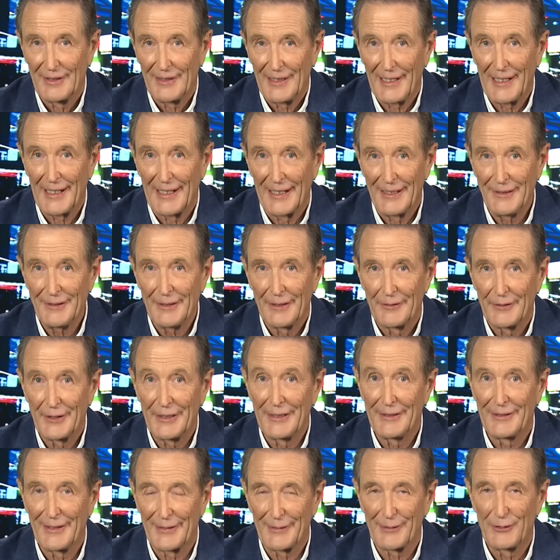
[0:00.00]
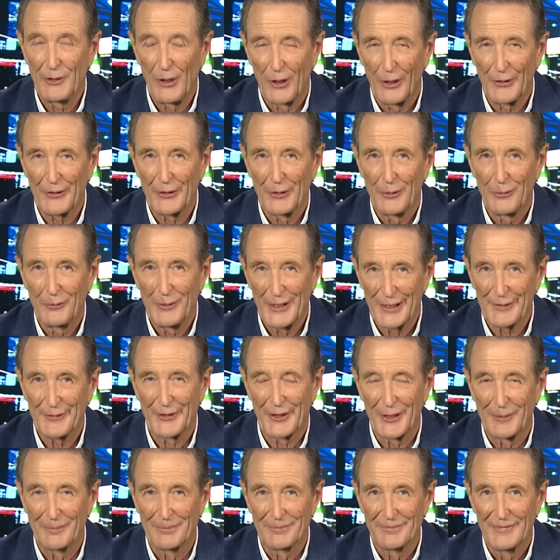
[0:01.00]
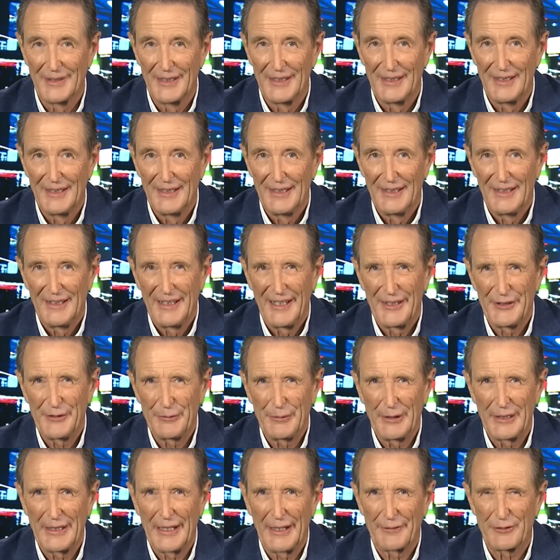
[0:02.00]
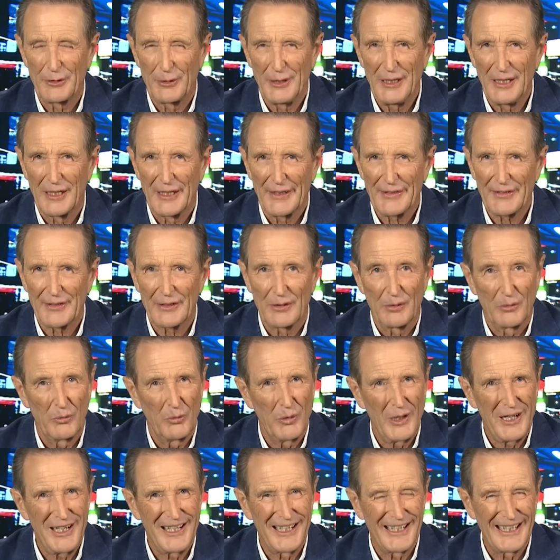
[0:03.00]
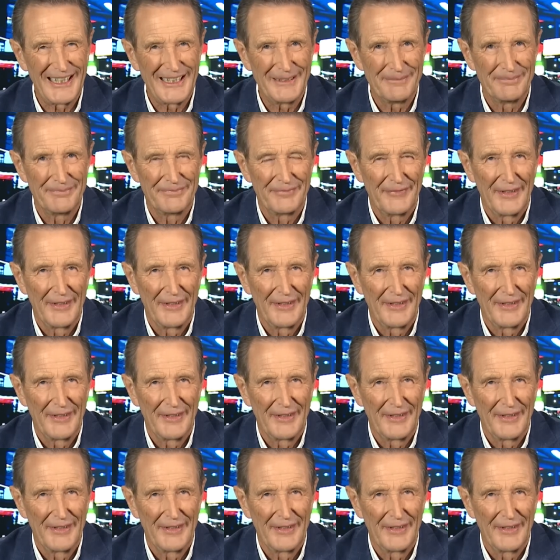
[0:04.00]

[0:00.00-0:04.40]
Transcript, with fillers: and that he does not work for them. And you really have to ask why.